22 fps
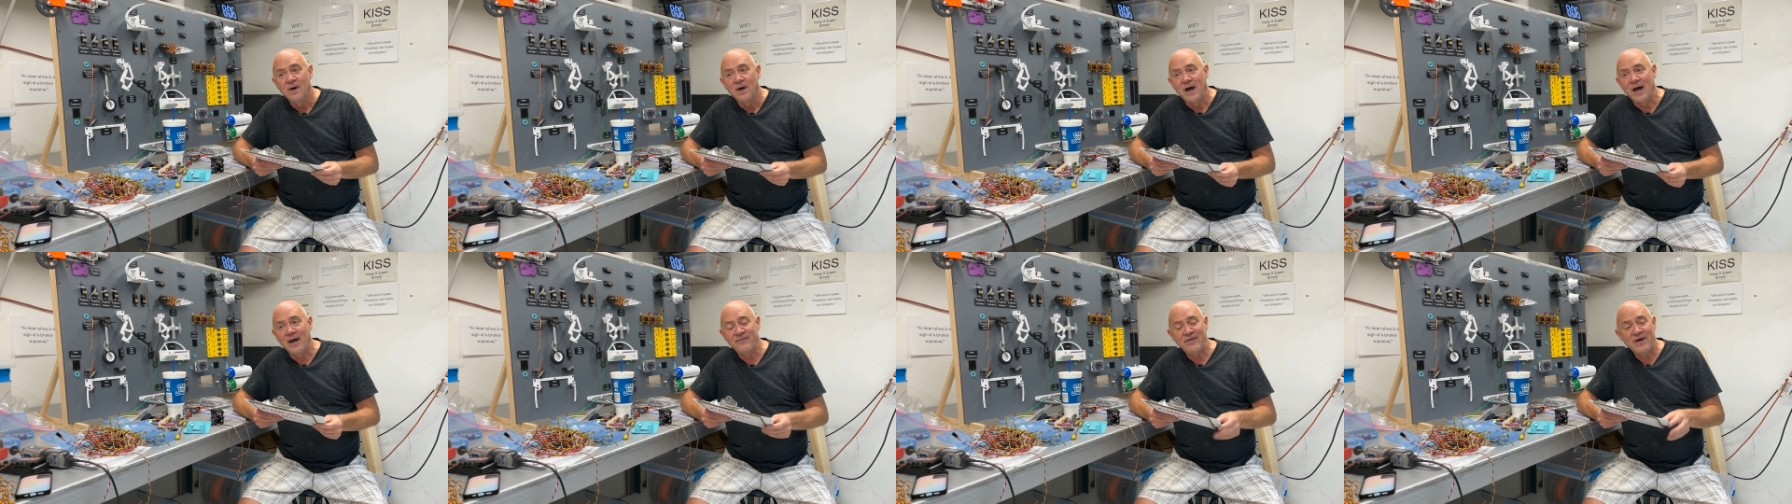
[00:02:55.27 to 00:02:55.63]

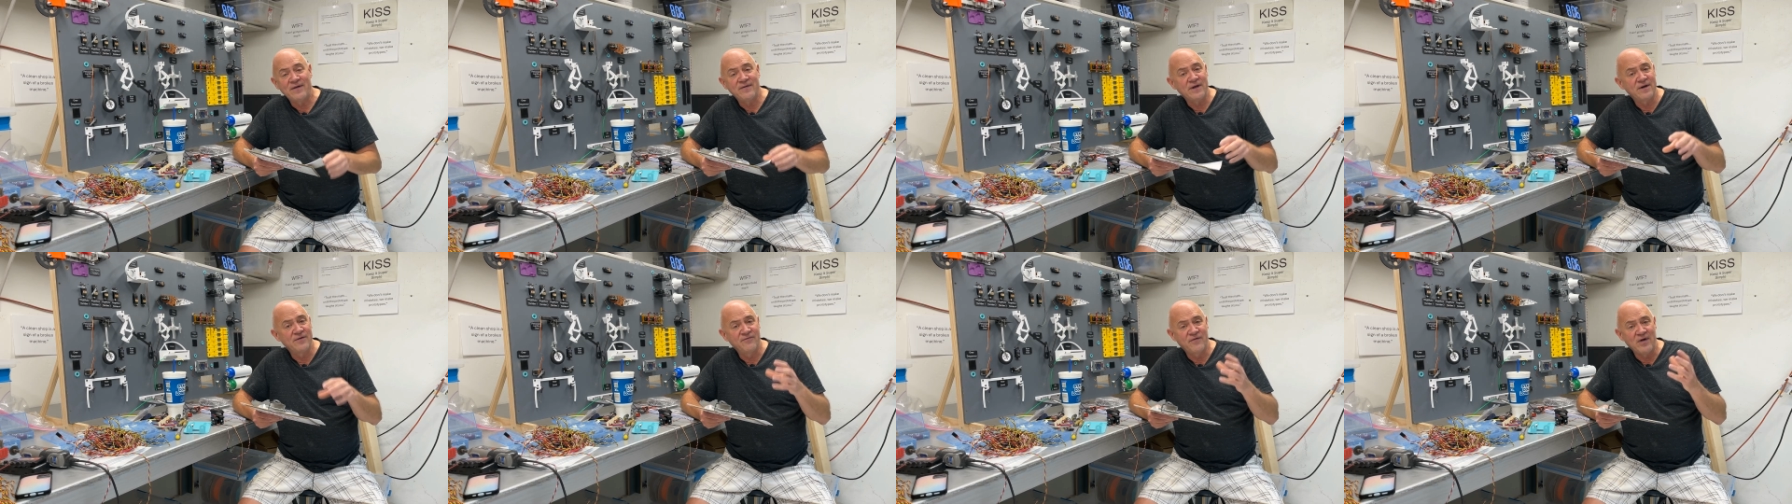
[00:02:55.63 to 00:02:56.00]
I've
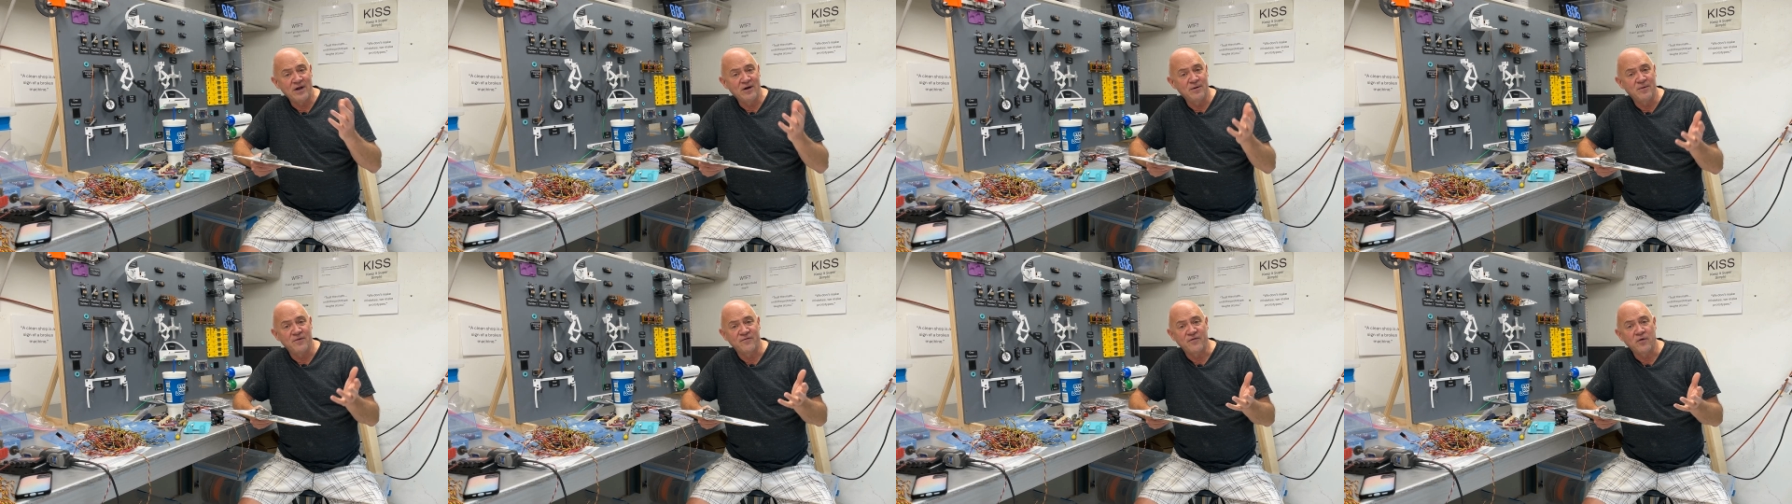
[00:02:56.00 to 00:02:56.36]
had that
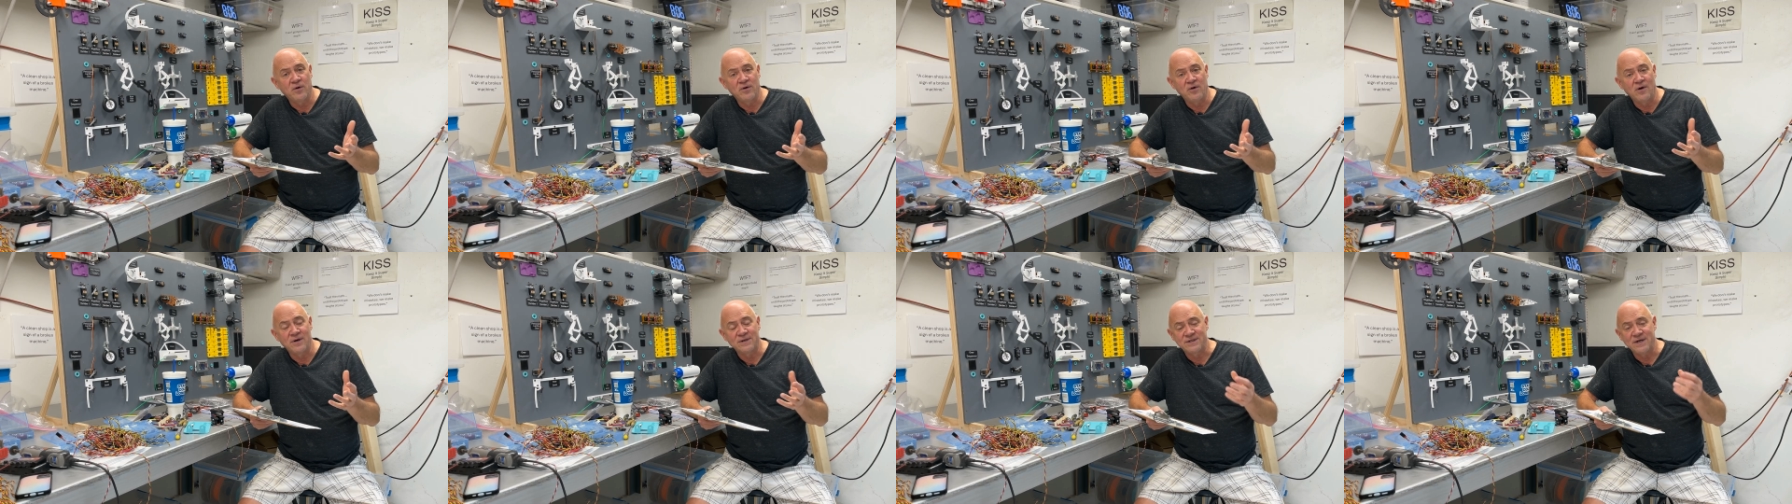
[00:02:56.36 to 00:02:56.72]
available for a
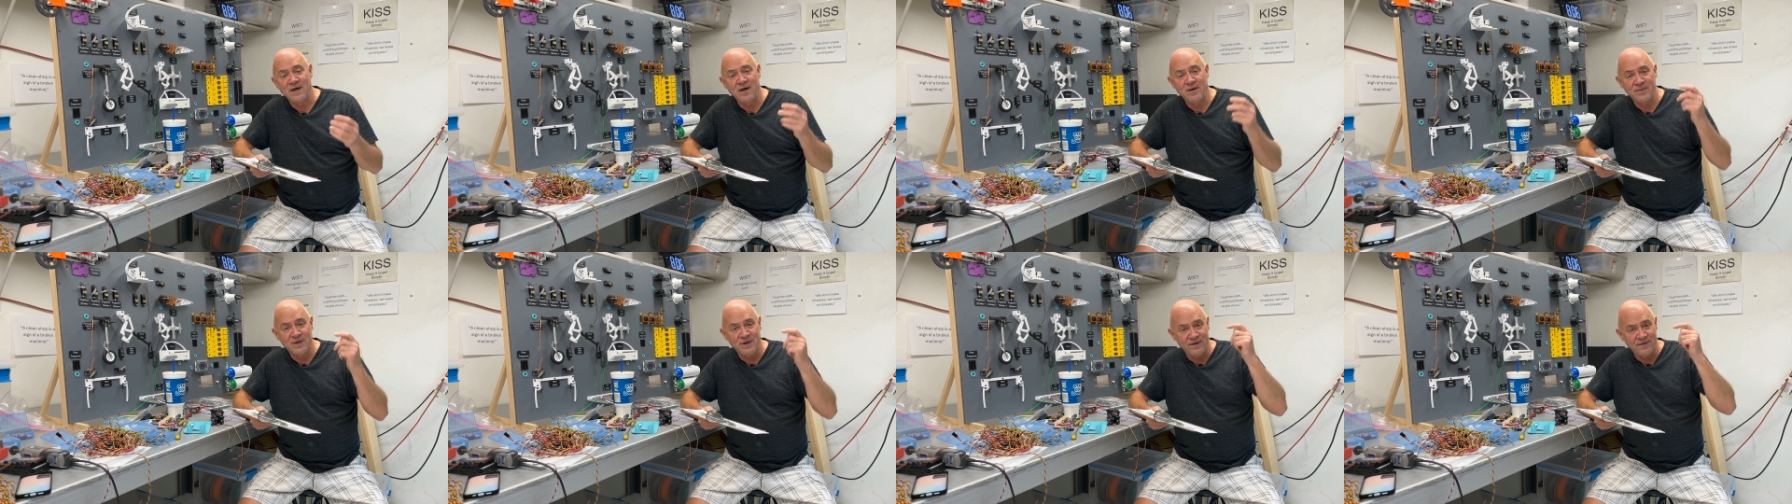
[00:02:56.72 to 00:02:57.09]
long
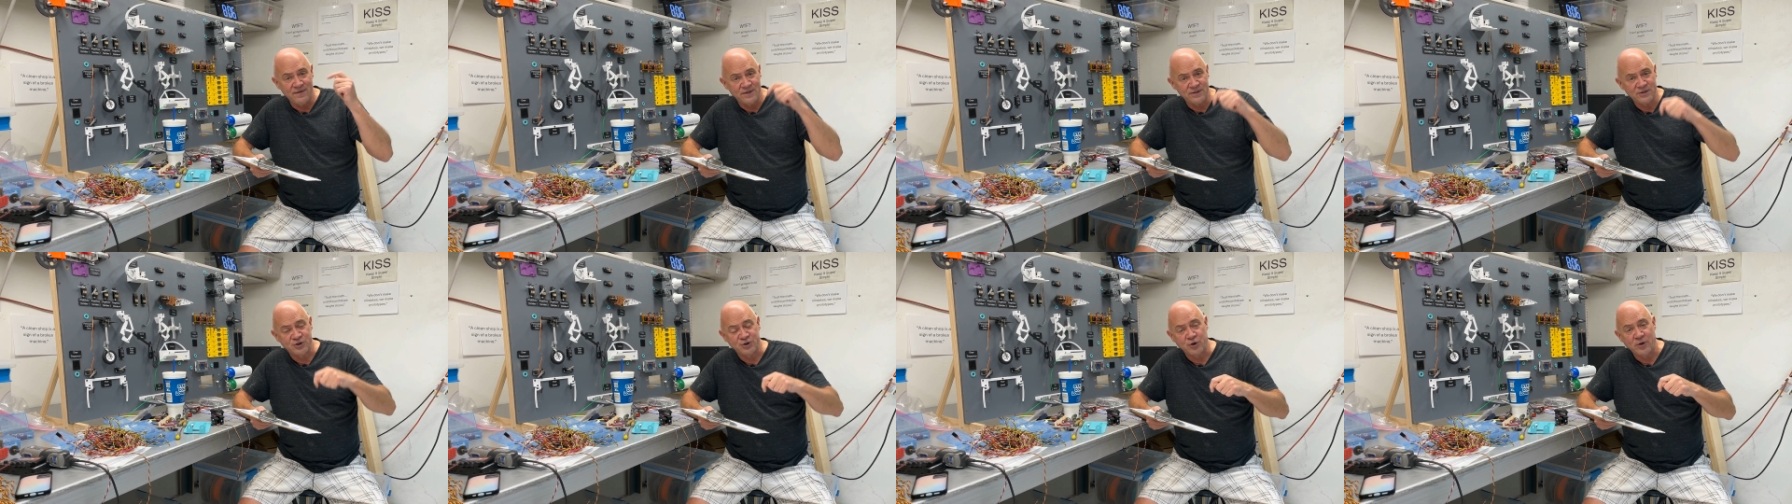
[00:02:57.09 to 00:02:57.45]
time, and in
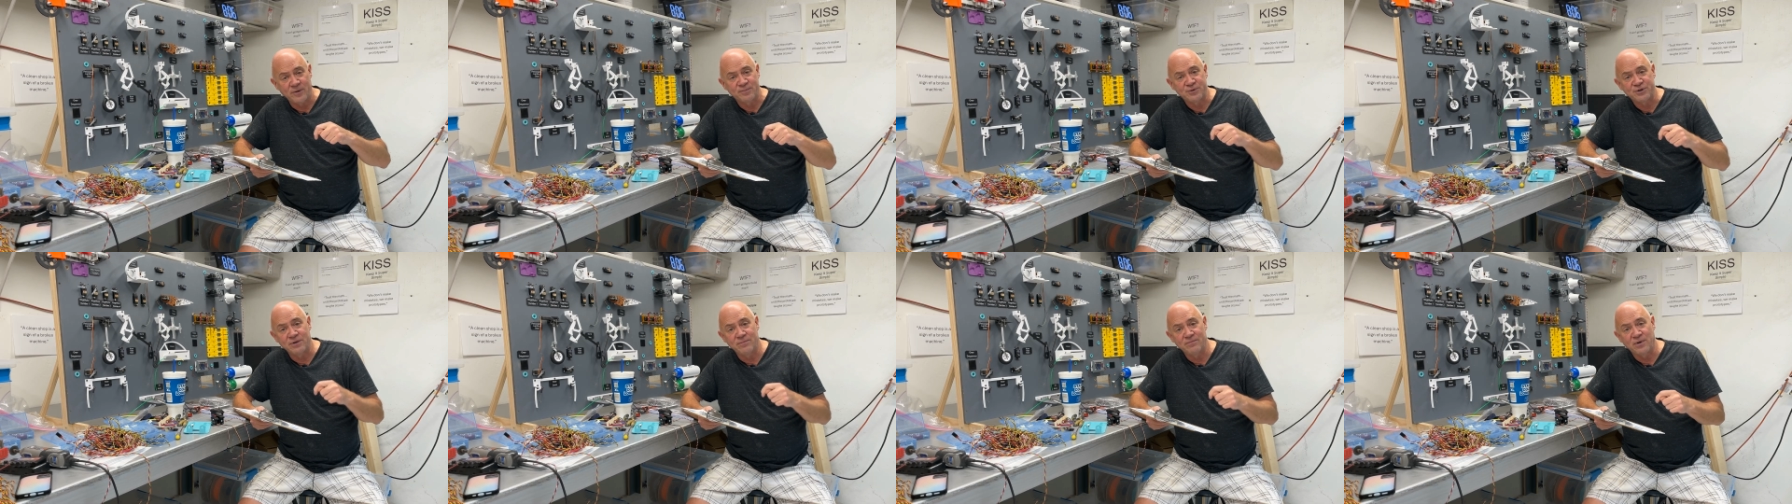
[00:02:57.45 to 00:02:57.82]
the
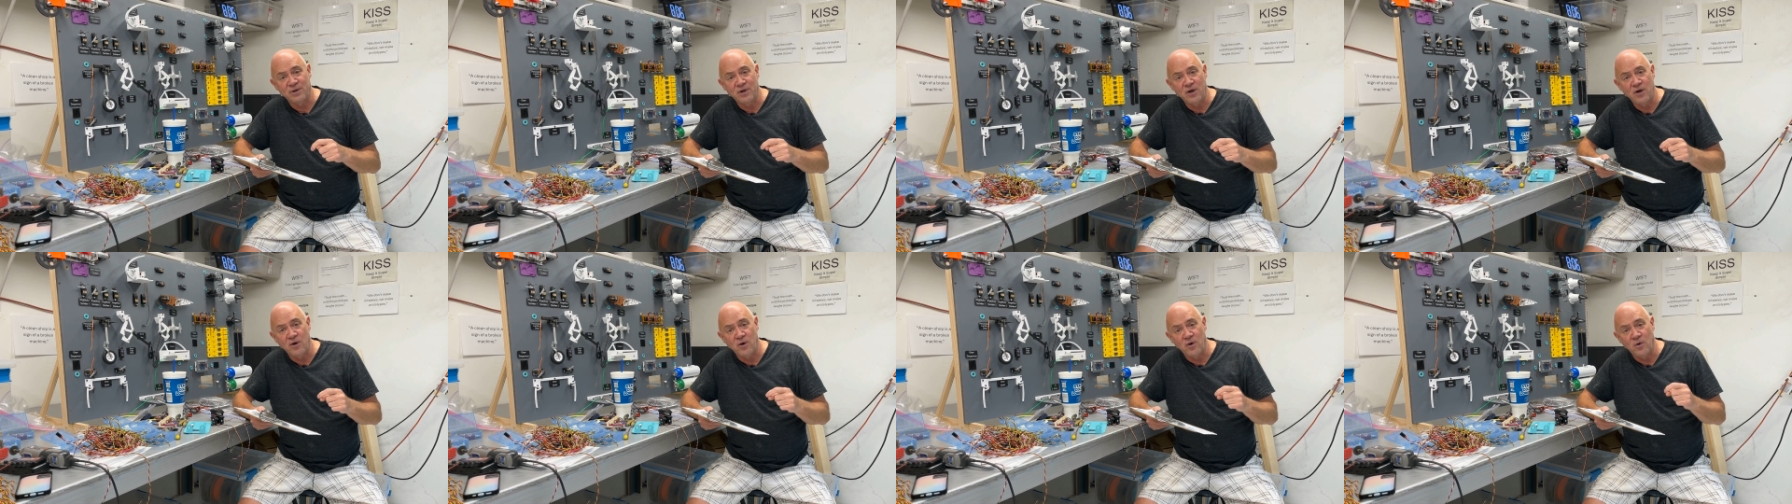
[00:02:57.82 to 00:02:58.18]
description
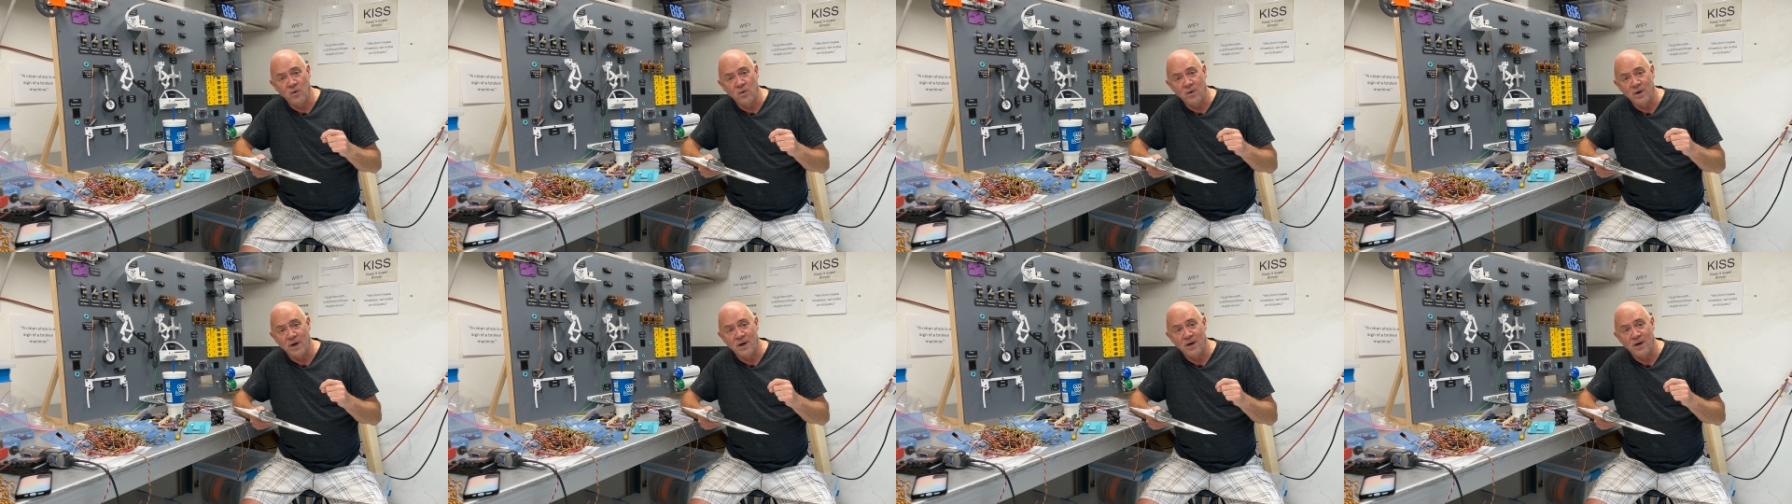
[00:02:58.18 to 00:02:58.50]
below,